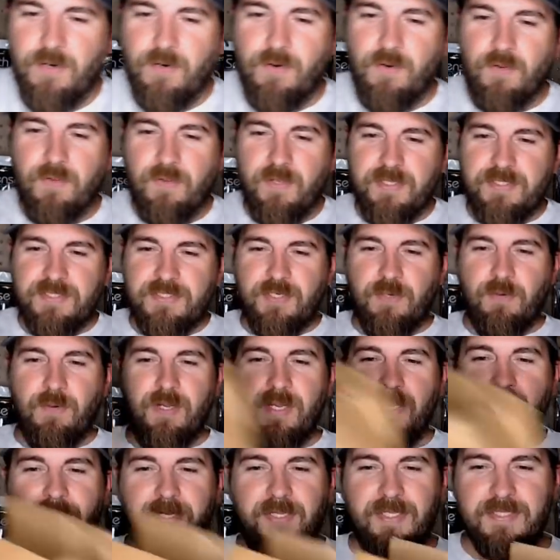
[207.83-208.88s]
let's go
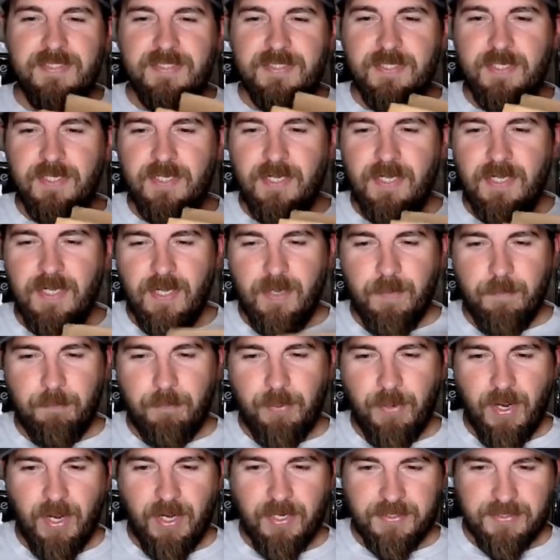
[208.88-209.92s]
ahead. Let's
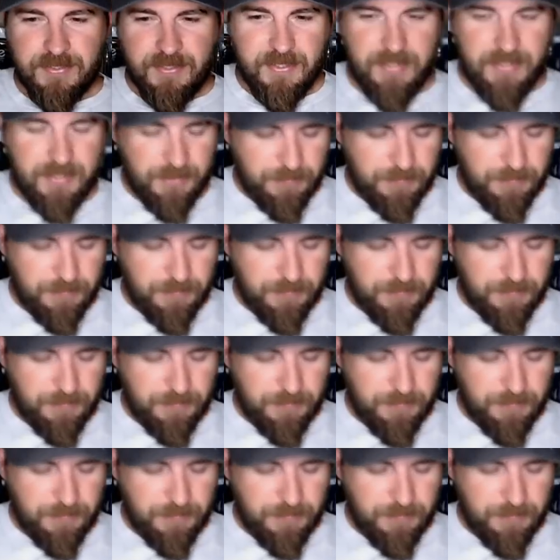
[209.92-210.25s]
unbox this